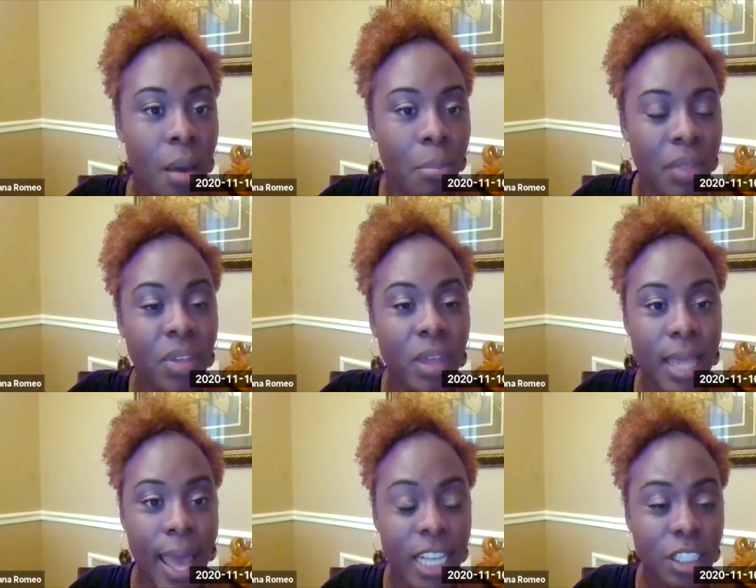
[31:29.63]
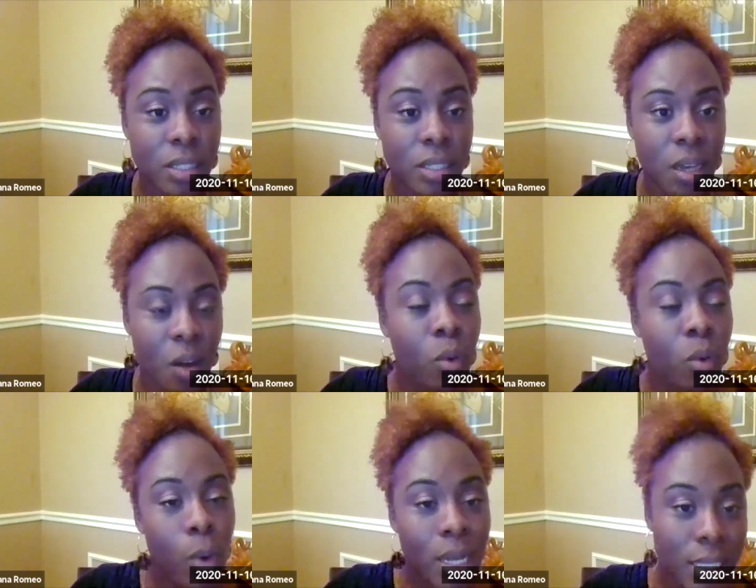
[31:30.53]
but then ask yourself,
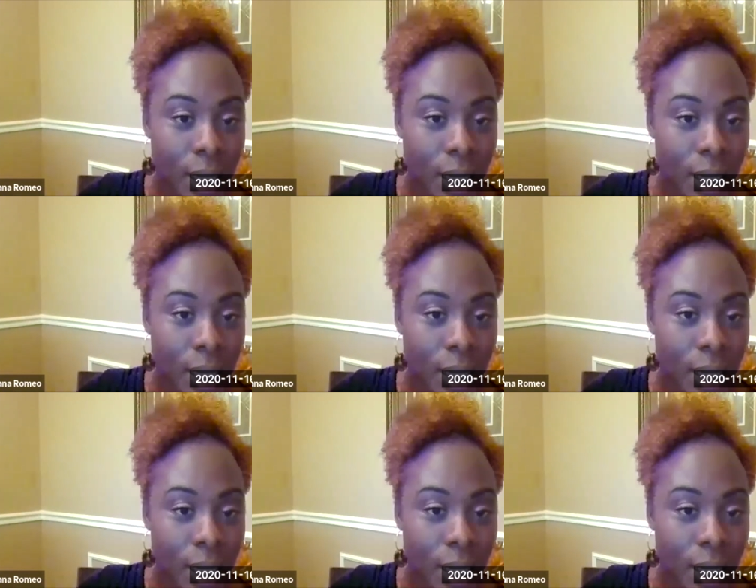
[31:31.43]
well, what's